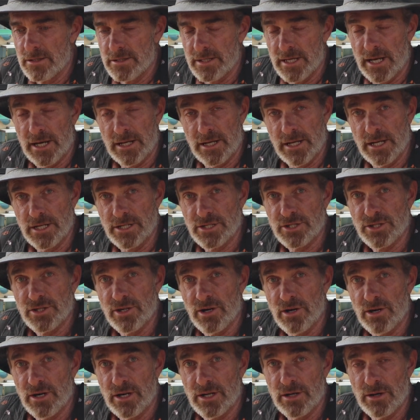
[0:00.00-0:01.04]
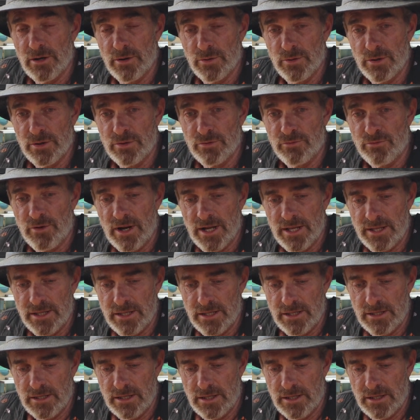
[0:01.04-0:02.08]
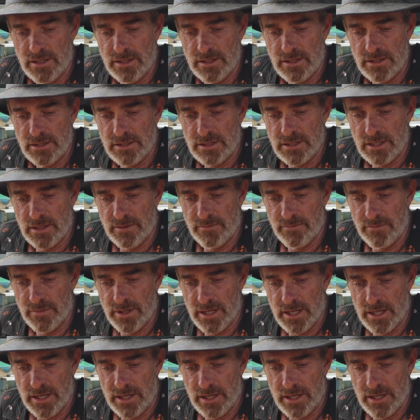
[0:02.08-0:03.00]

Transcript: Down each side I will run some